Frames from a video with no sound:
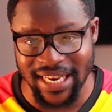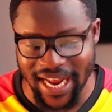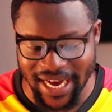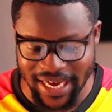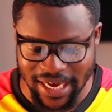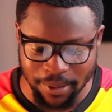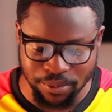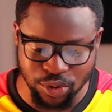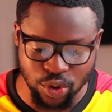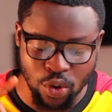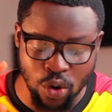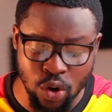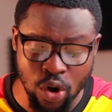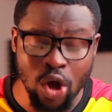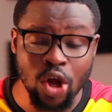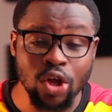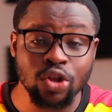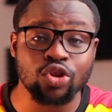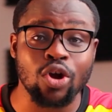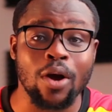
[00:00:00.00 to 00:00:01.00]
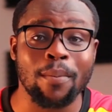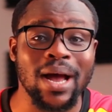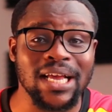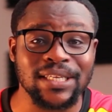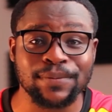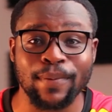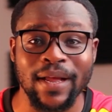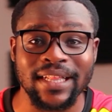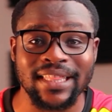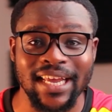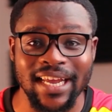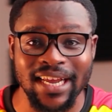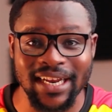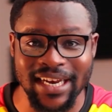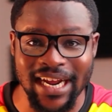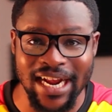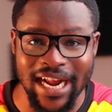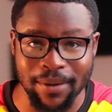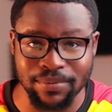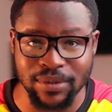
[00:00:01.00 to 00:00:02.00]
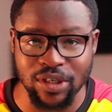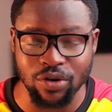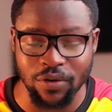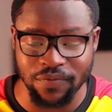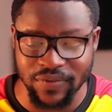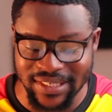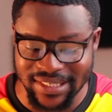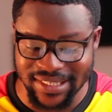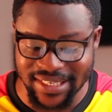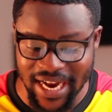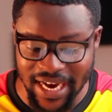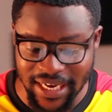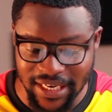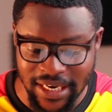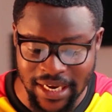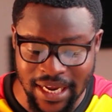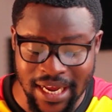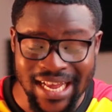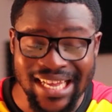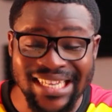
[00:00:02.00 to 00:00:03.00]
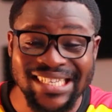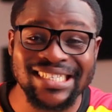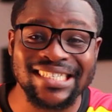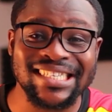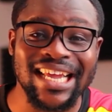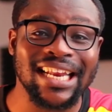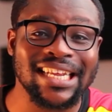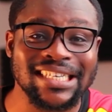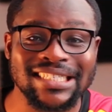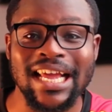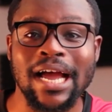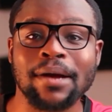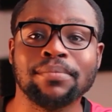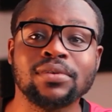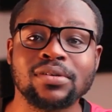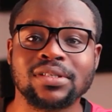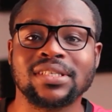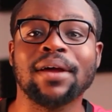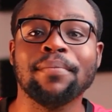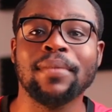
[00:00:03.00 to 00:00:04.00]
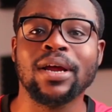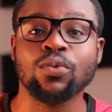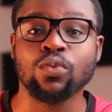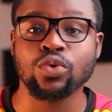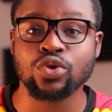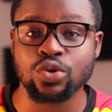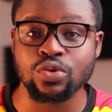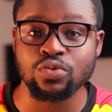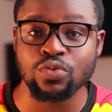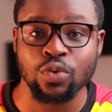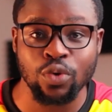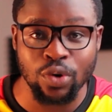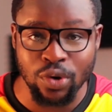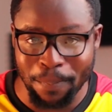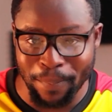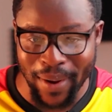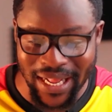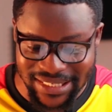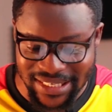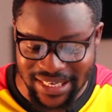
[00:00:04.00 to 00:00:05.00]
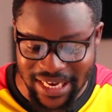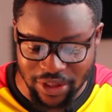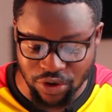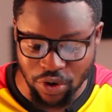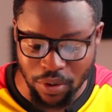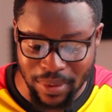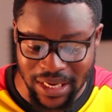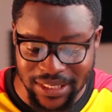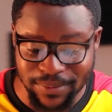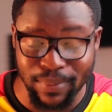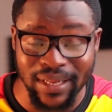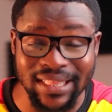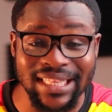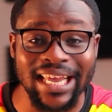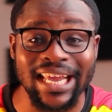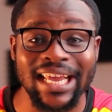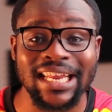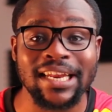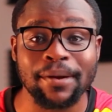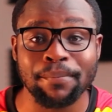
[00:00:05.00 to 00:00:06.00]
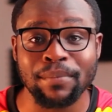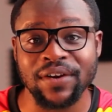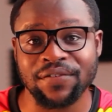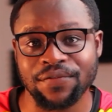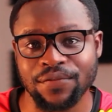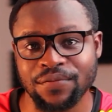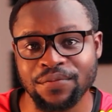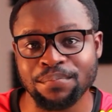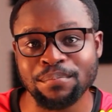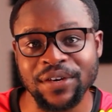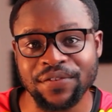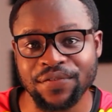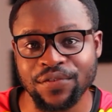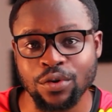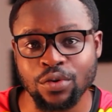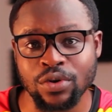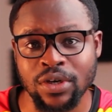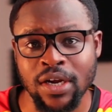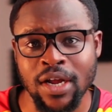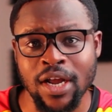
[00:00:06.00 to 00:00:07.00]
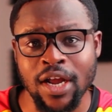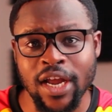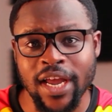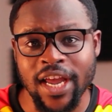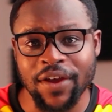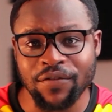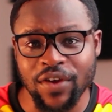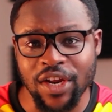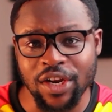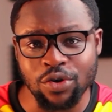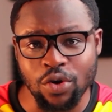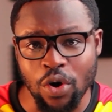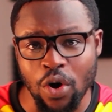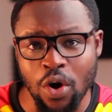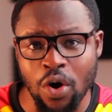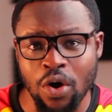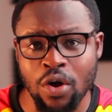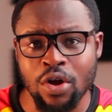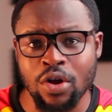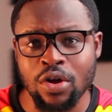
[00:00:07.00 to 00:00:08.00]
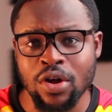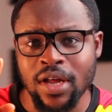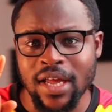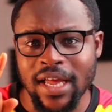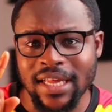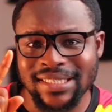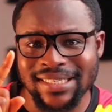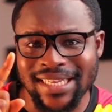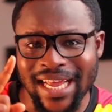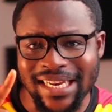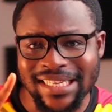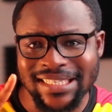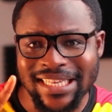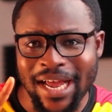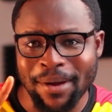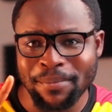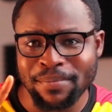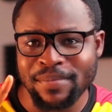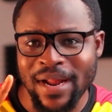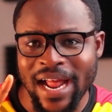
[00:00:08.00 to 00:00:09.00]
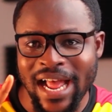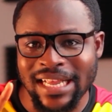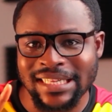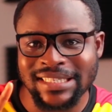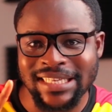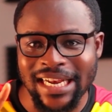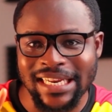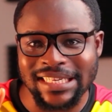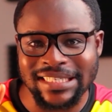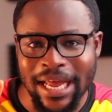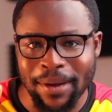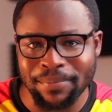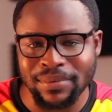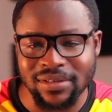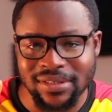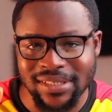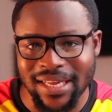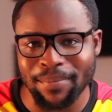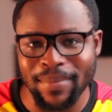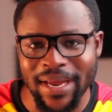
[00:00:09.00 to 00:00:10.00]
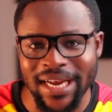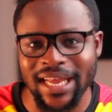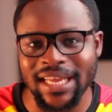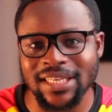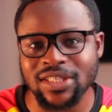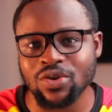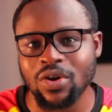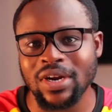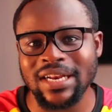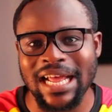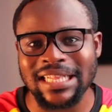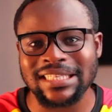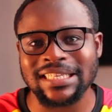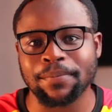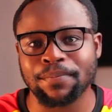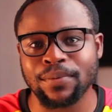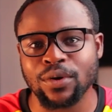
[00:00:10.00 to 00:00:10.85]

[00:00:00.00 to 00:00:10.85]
lineup. So Thomas Partey, the captain of the side, Salis Abdul-Samad would partner Thomas Partey in the midfield. Even though Salis Abdul-Samad is not that